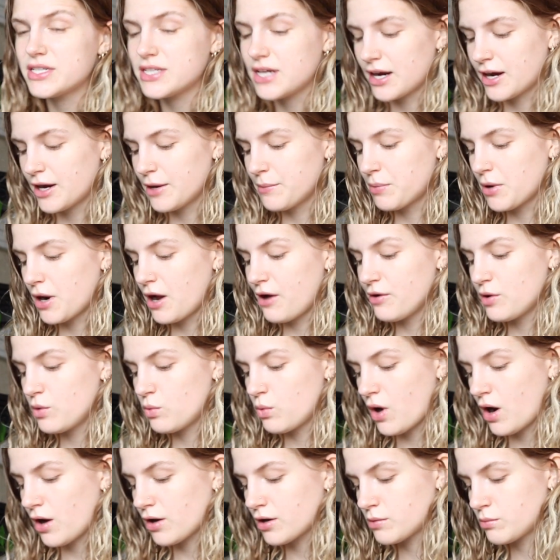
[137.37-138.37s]
I could probably
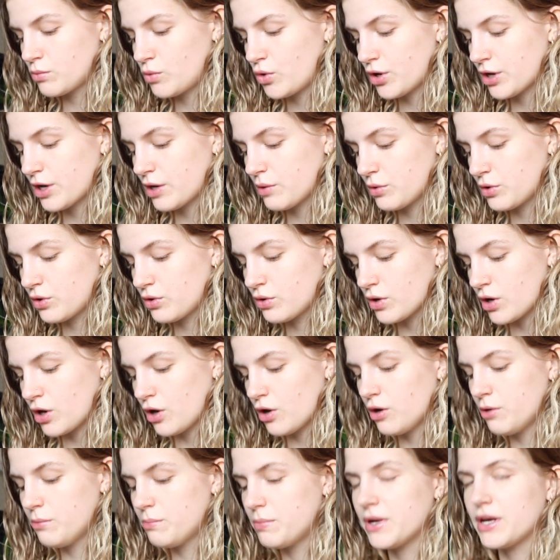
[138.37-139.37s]
water more and it would
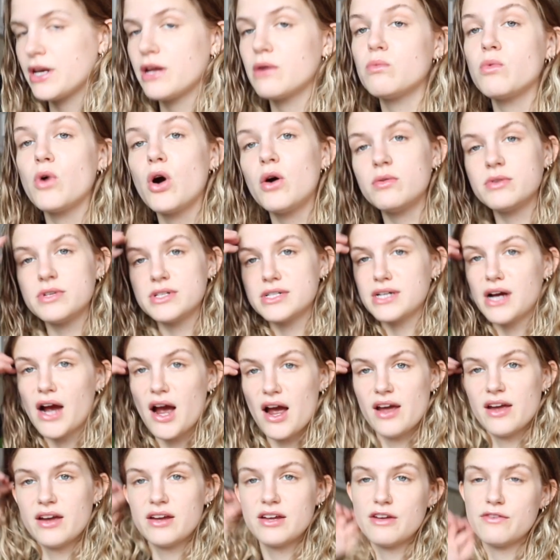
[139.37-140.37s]
grow, but it won't
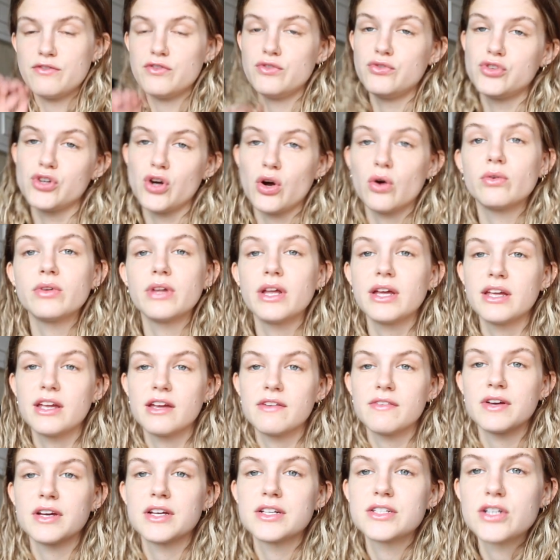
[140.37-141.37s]
die if you don't like
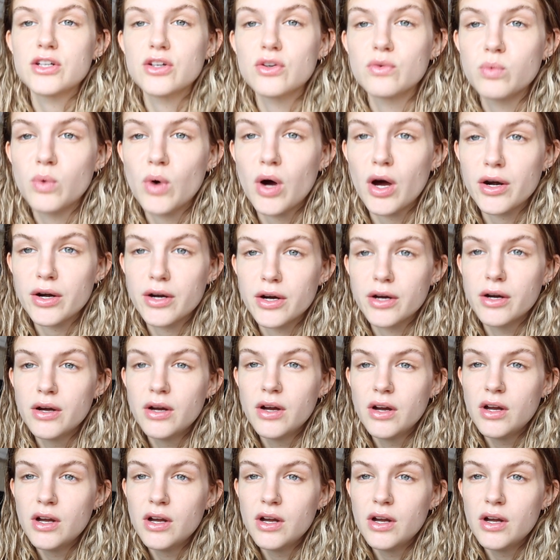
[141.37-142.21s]
give it a ton of water.